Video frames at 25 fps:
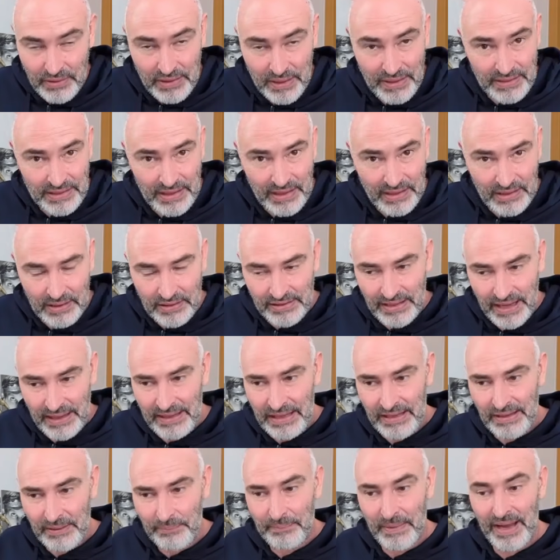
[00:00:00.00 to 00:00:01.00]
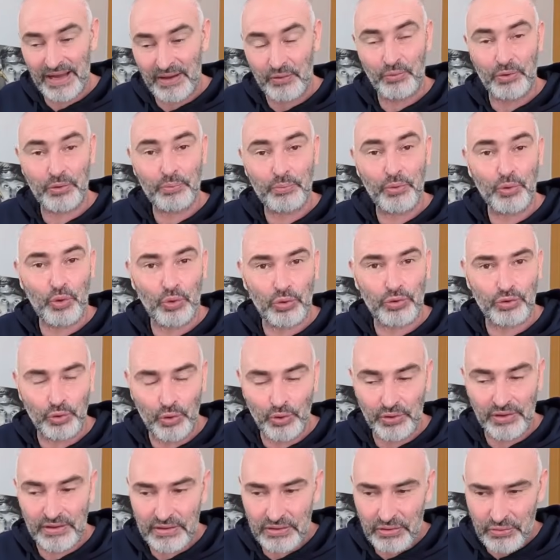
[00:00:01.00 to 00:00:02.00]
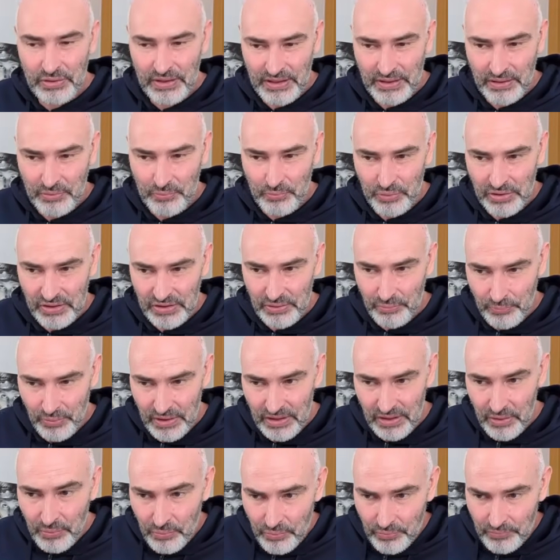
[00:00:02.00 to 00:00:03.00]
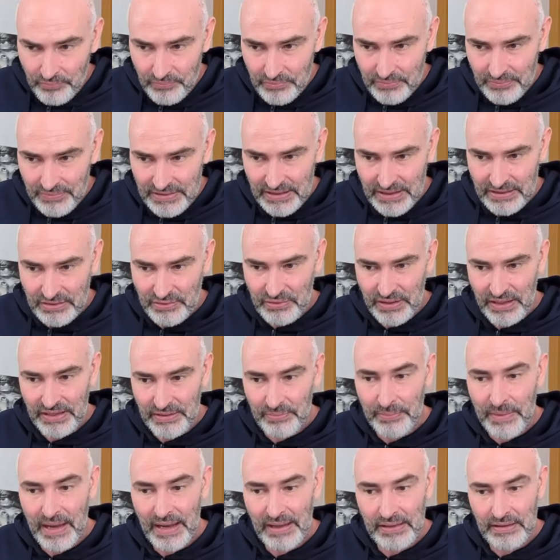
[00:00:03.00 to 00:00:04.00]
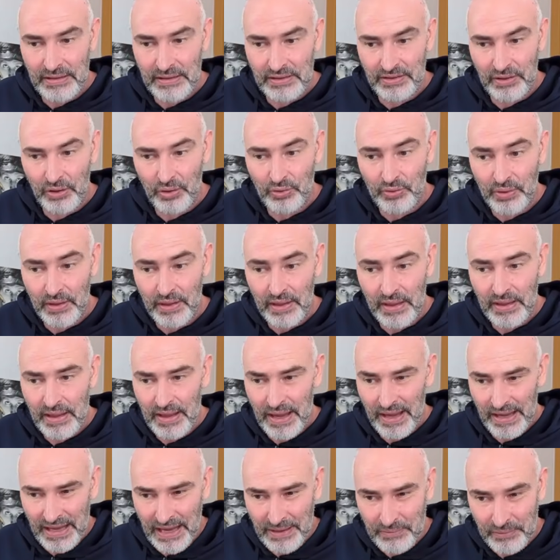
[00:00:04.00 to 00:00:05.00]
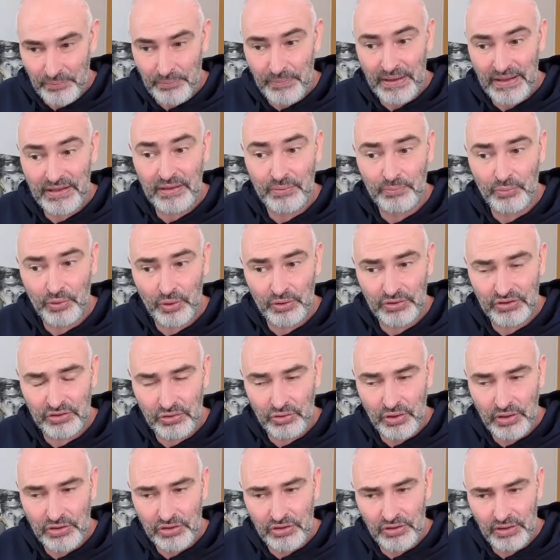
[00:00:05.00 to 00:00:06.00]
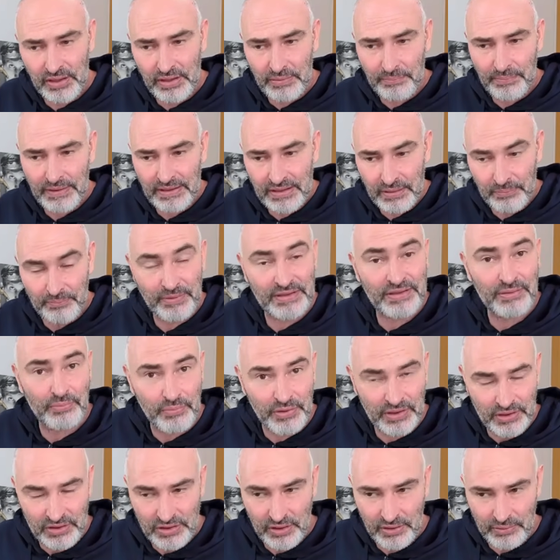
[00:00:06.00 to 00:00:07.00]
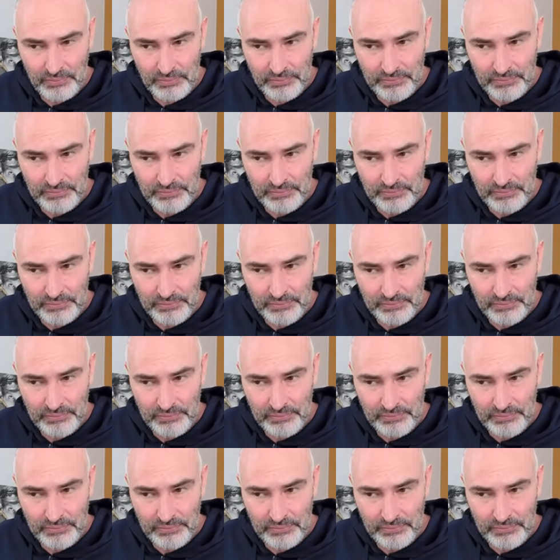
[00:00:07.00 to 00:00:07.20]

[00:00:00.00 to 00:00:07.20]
And they're attacking a backward pawn on e3, which the bishop, c3 is bad, so I have a better pawn structure and better piece pressure.